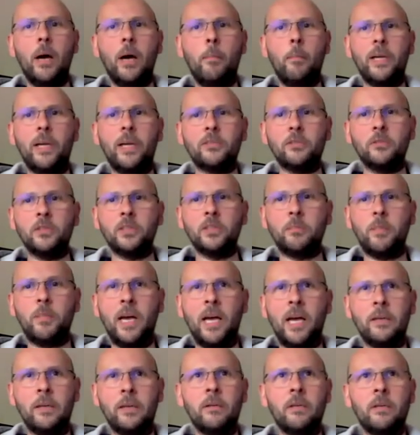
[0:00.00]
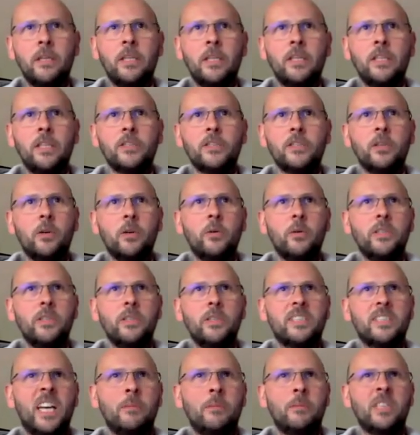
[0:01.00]
pixel span, so it's
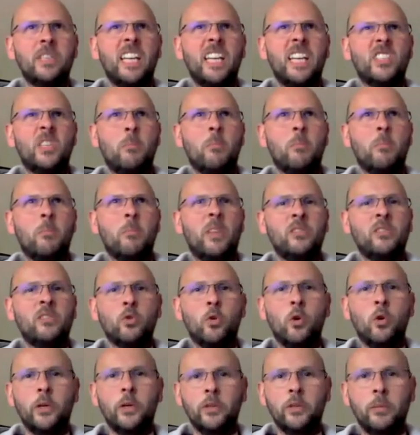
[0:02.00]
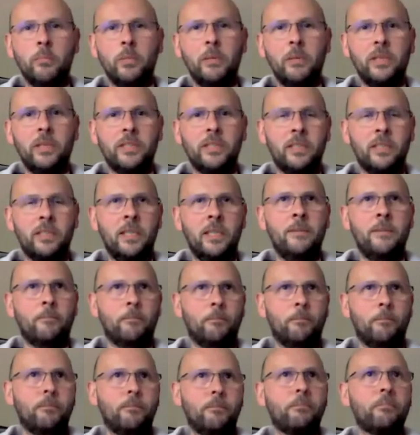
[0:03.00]
time to get something drawing on the BBC.
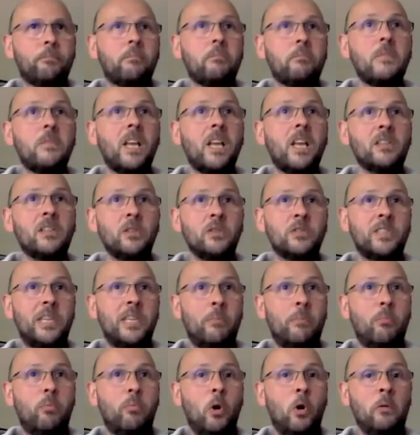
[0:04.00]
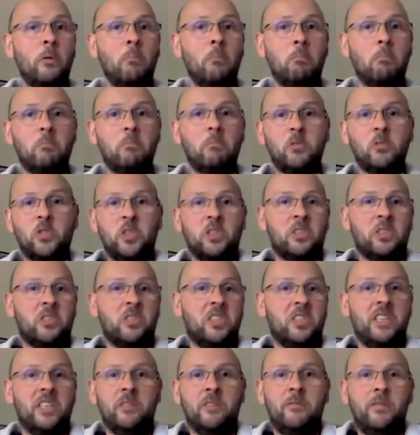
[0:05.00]
So step 1, just
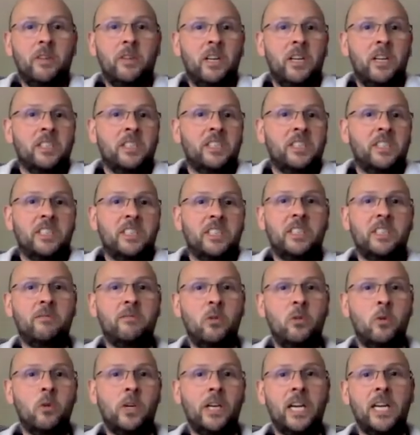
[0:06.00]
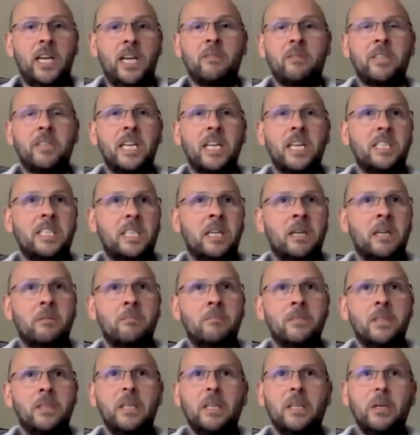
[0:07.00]
take the first 64K of data,
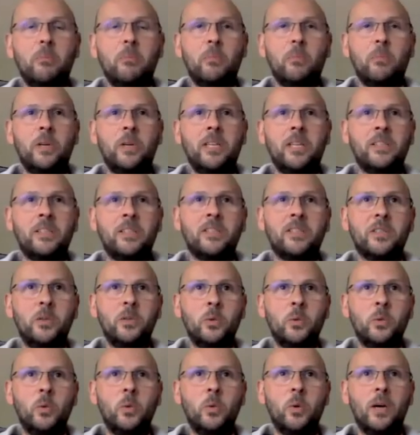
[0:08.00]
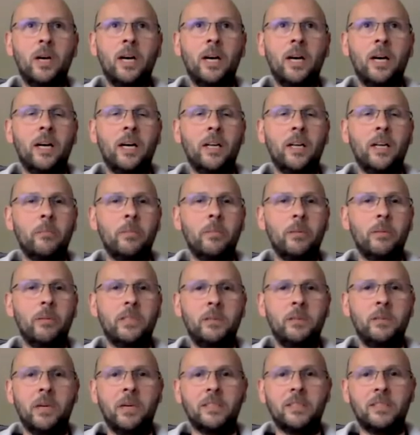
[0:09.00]
put it into the BBC
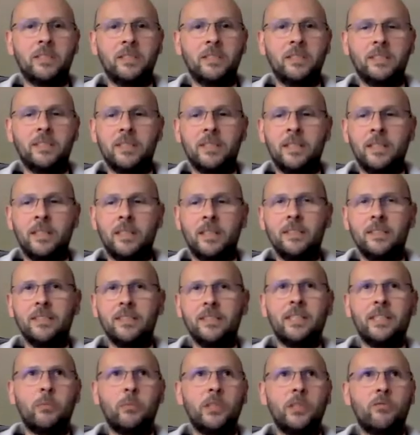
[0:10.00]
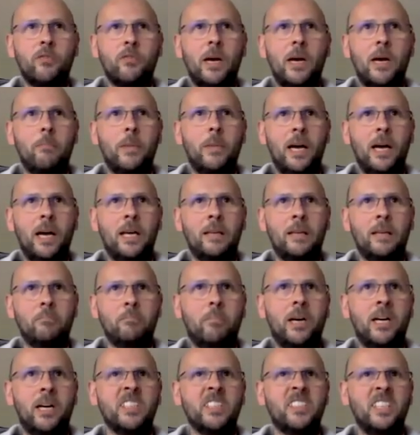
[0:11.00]
Master's sideways RAM and
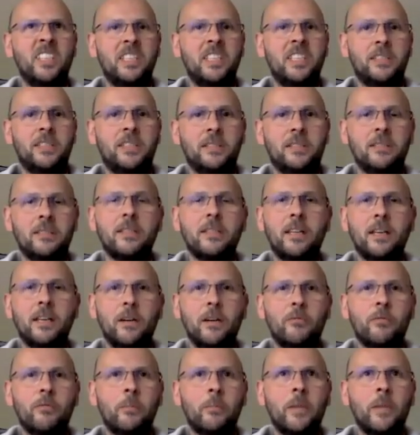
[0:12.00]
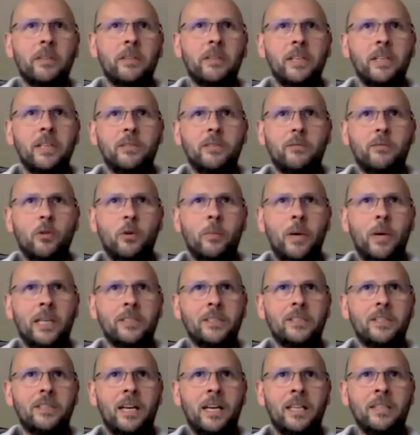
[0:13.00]
pass it from that data
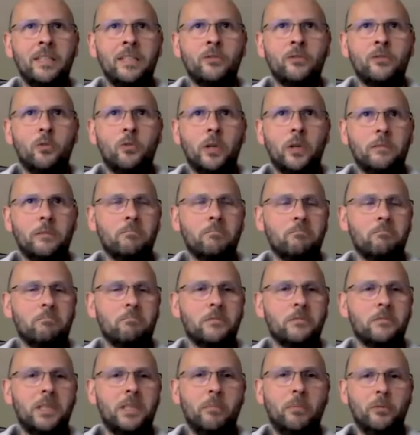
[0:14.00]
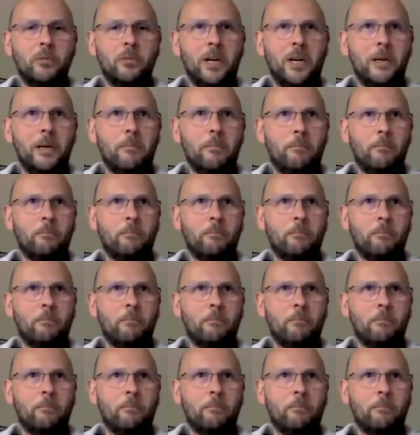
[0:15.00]
format and draw it. Simple, right?